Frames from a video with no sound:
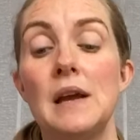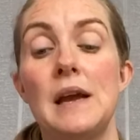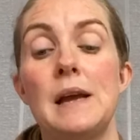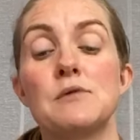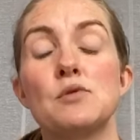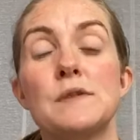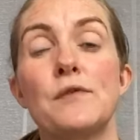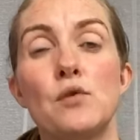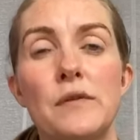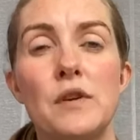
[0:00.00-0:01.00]
So there's
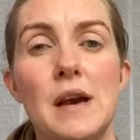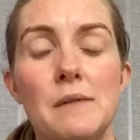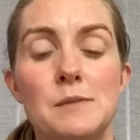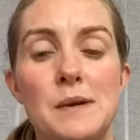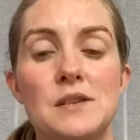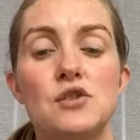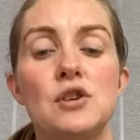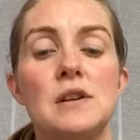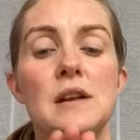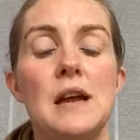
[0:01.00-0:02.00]
4 of you that I was
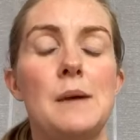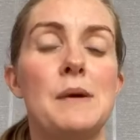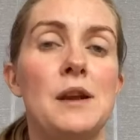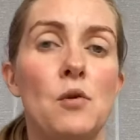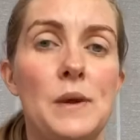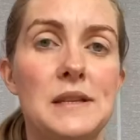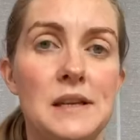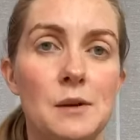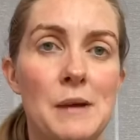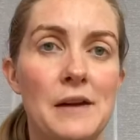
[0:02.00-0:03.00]
messaging, and I'll wait to
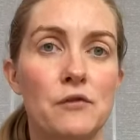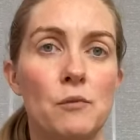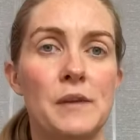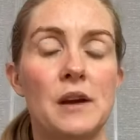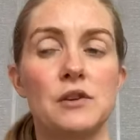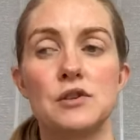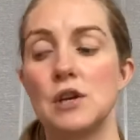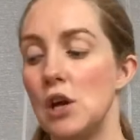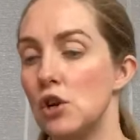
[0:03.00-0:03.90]
hear back from the others.